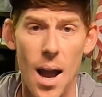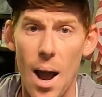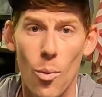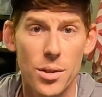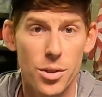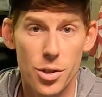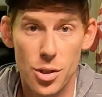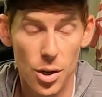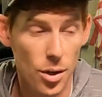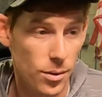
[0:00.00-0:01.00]
I wasn't
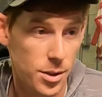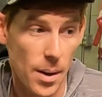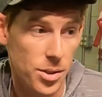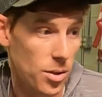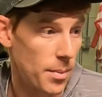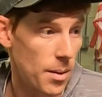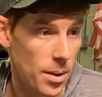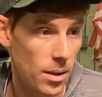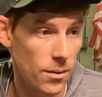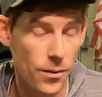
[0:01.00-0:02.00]
sure, especially me
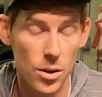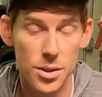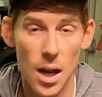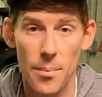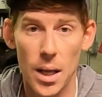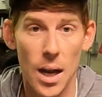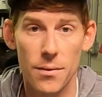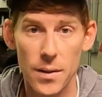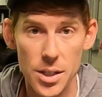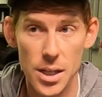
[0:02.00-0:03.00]
being the first time that
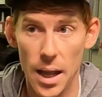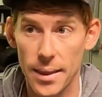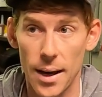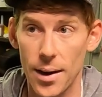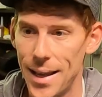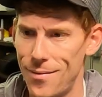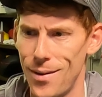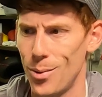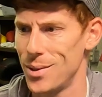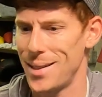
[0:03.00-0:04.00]
I'd fished out there, if
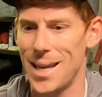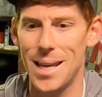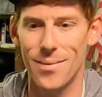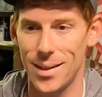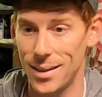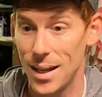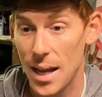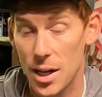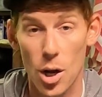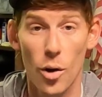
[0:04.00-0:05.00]
it was even,
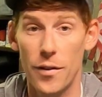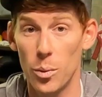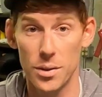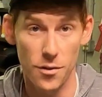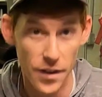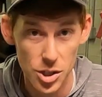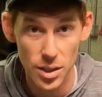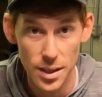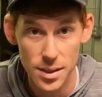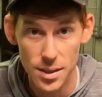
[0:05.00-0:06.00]
you know, if it was
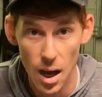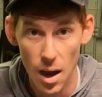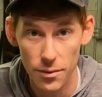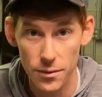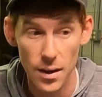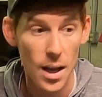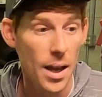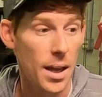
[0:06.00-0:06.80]
fishing this tough,